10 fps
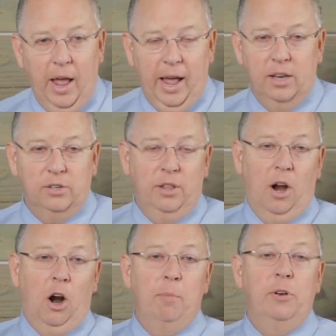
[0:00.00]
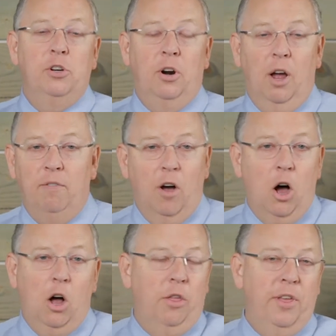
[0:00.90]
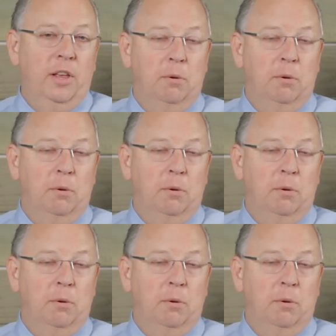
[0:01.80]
as the harbinger of all things